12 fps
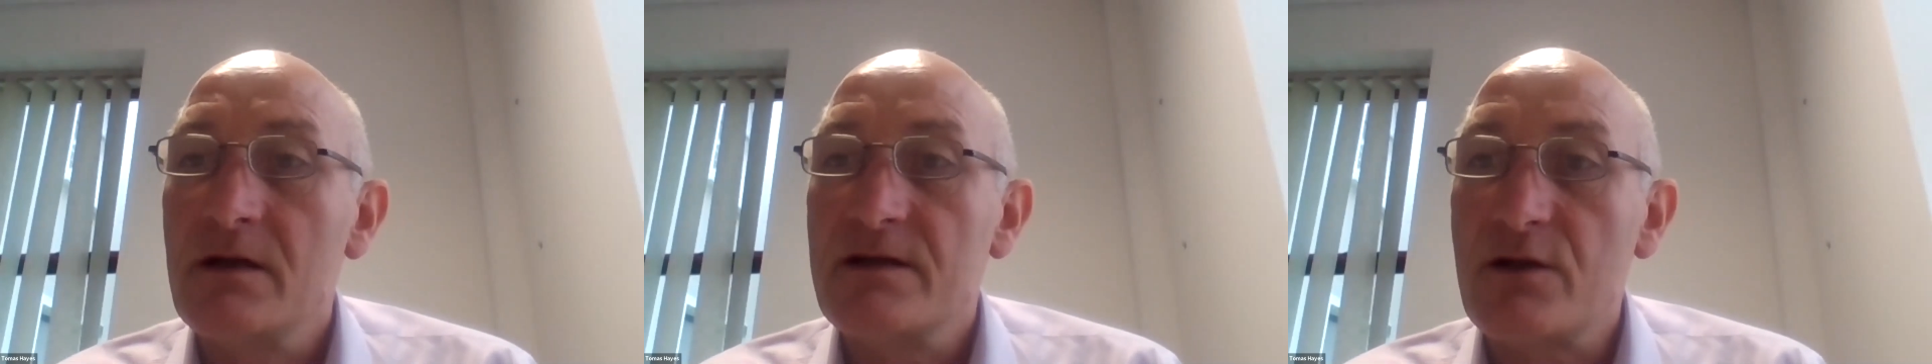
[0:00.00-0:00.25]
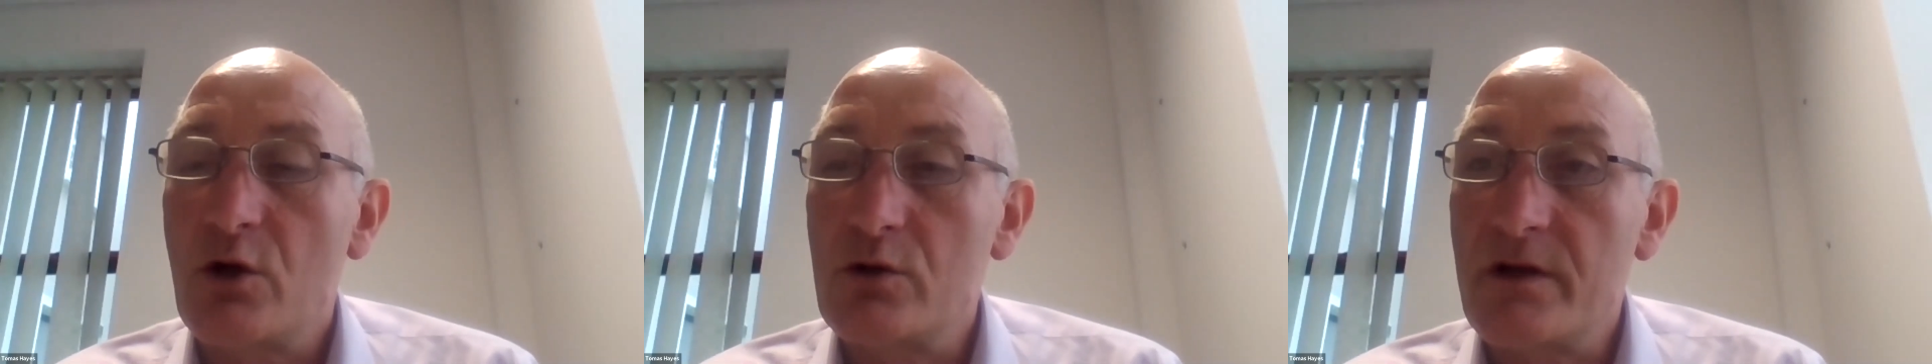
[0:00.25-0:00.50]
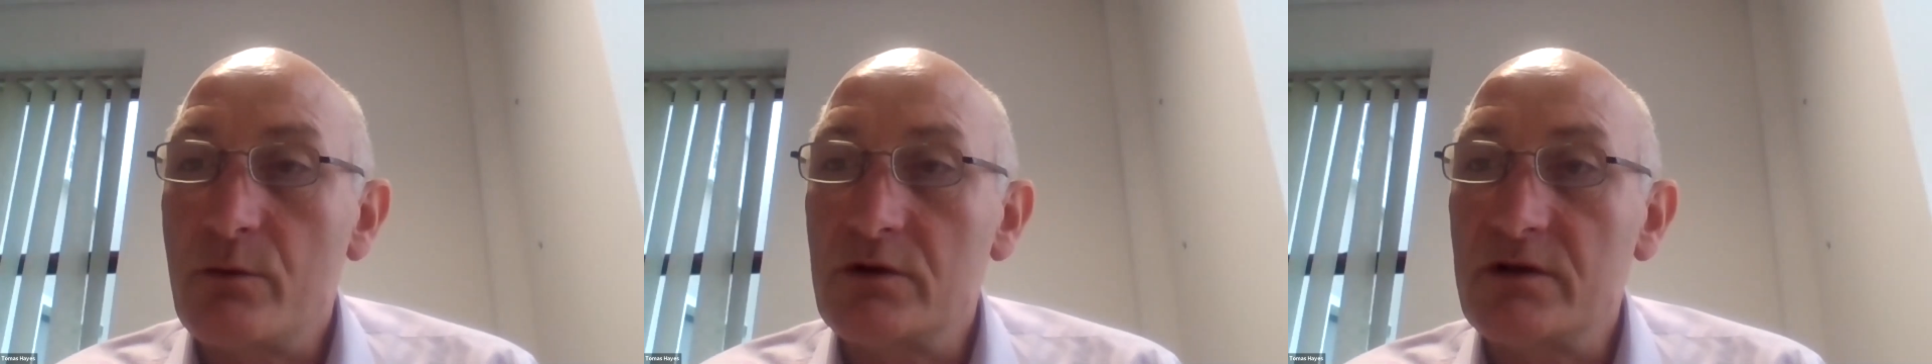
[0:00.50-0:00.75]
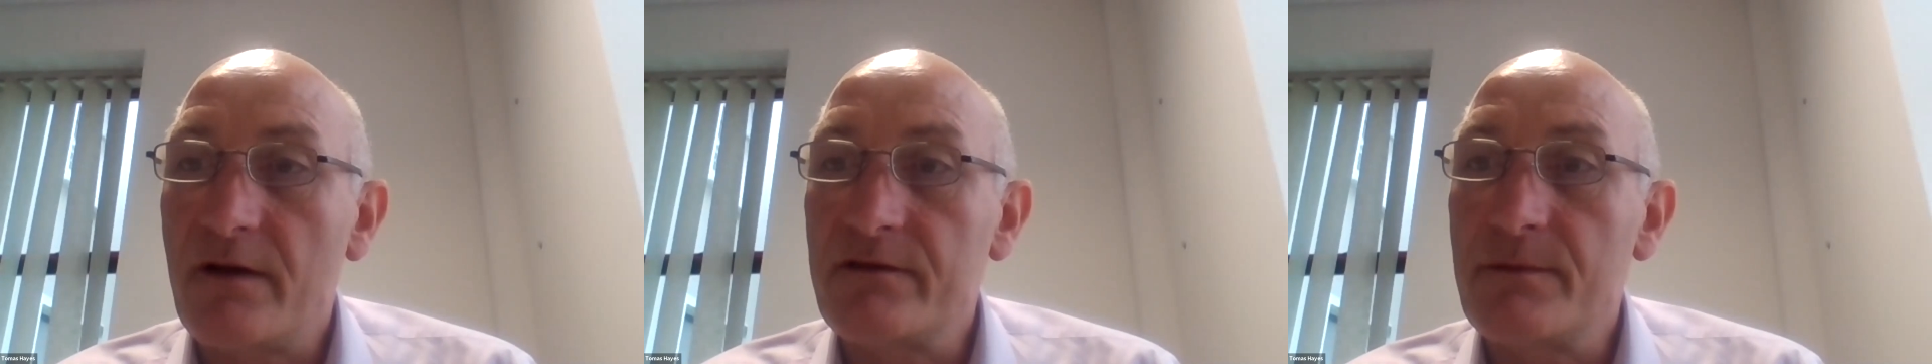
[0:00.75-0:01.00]
So there
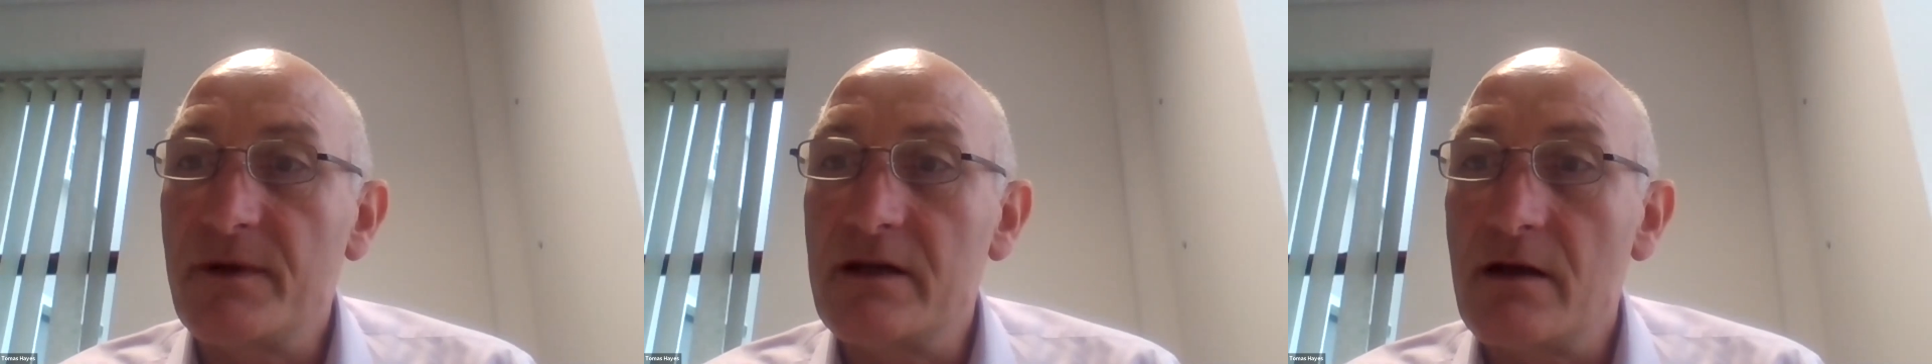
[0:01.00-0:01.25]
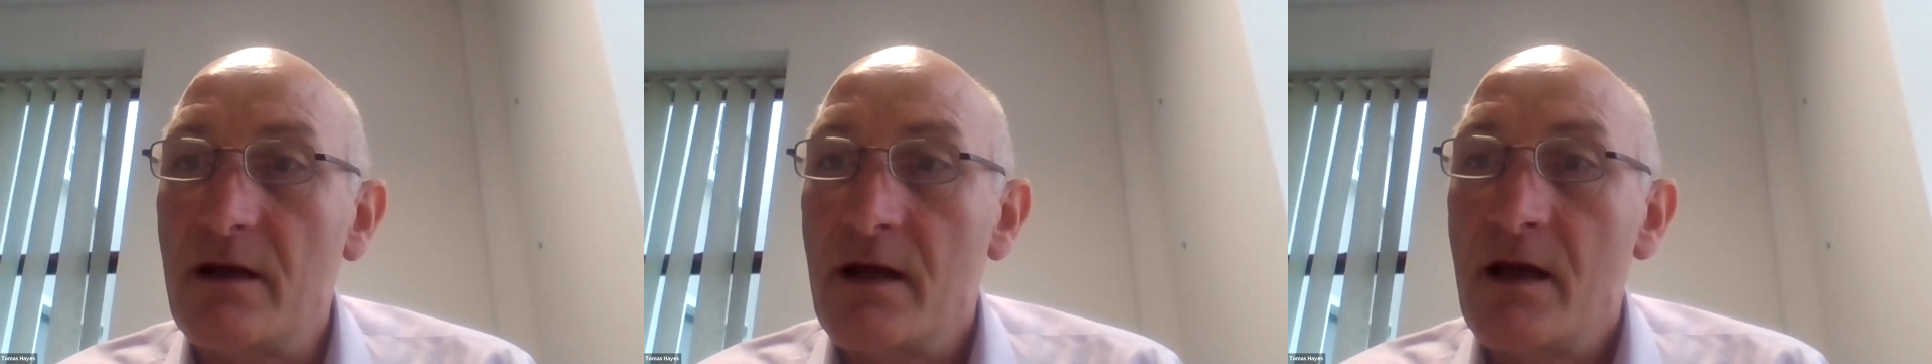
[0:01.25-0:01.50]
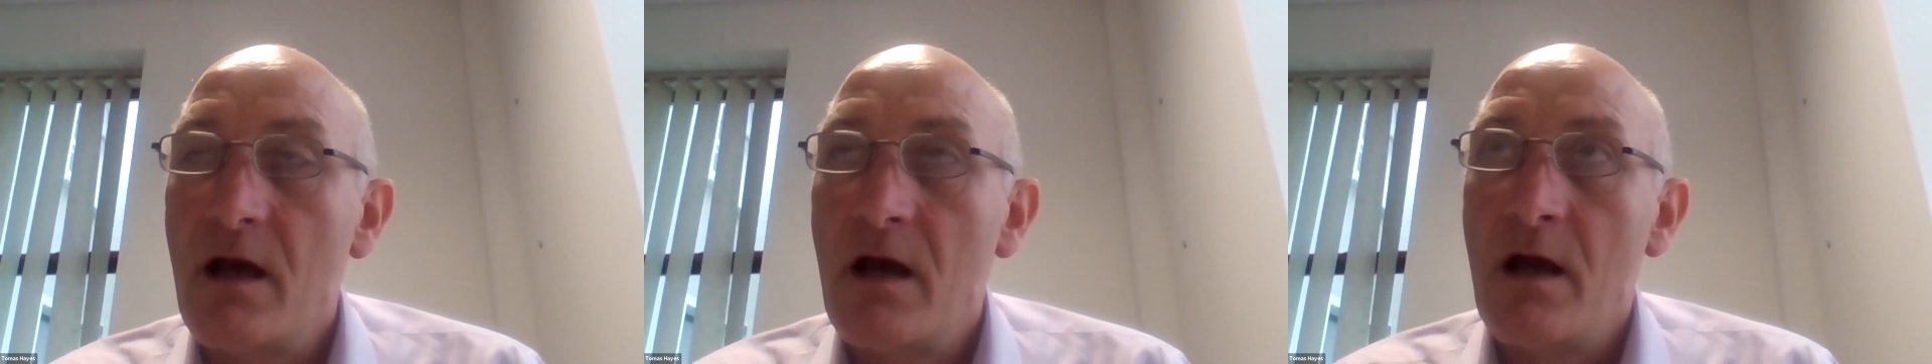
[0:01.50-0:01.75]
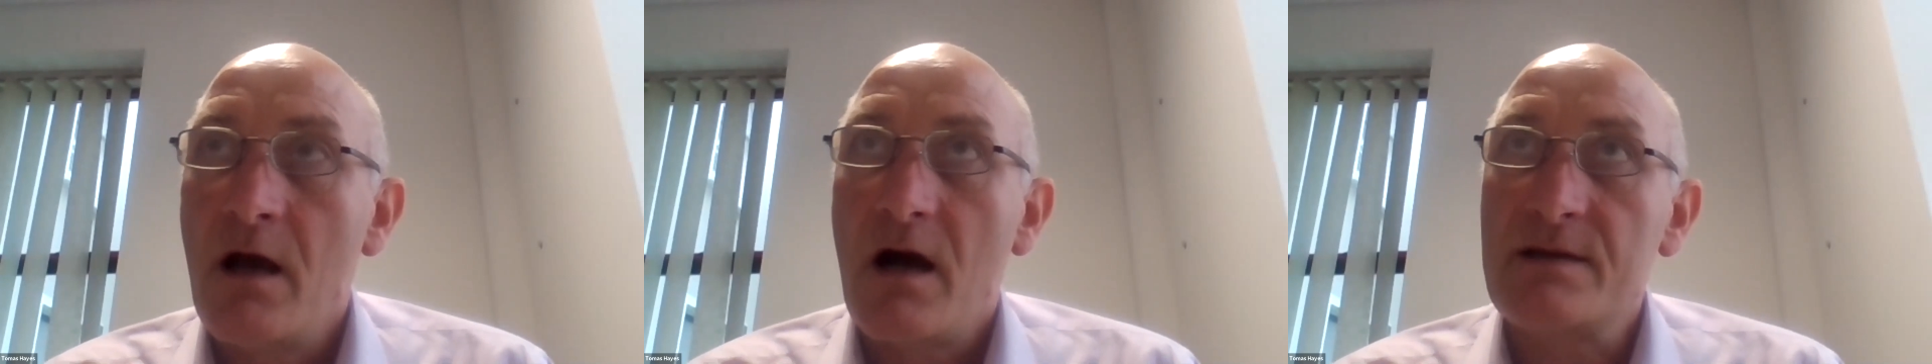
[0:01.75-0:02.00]
wouldn't have to be,
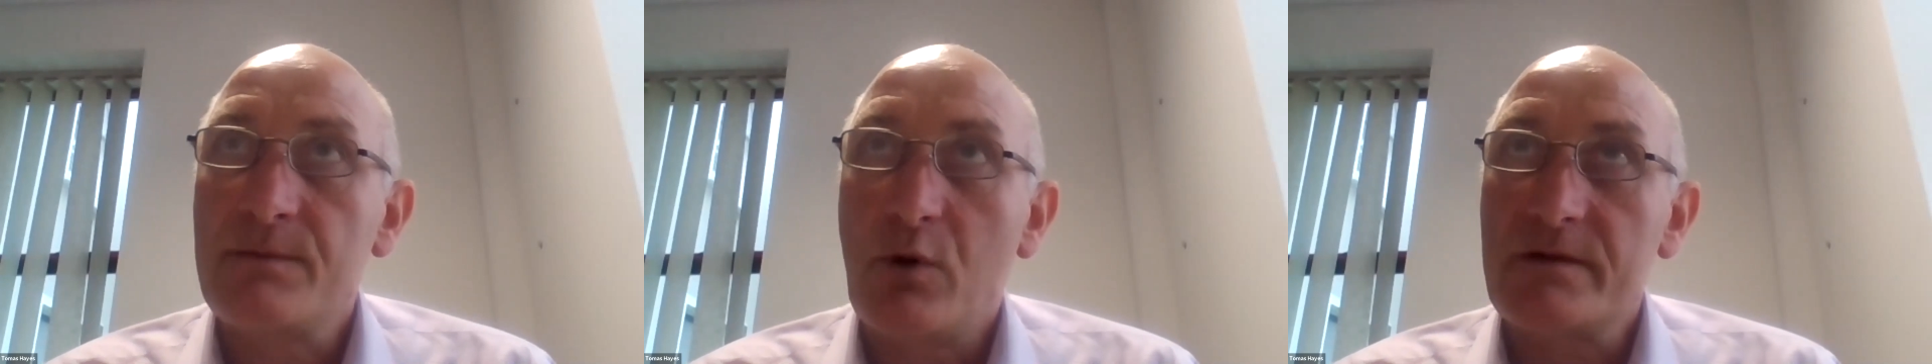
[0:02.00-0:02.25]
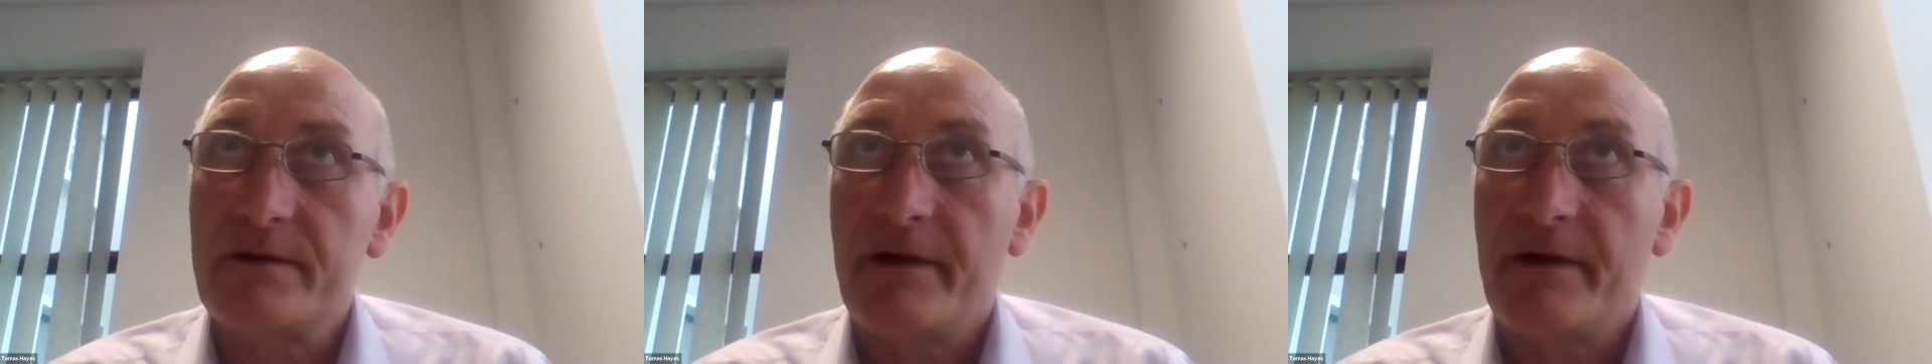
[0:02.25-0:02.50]
I suppose,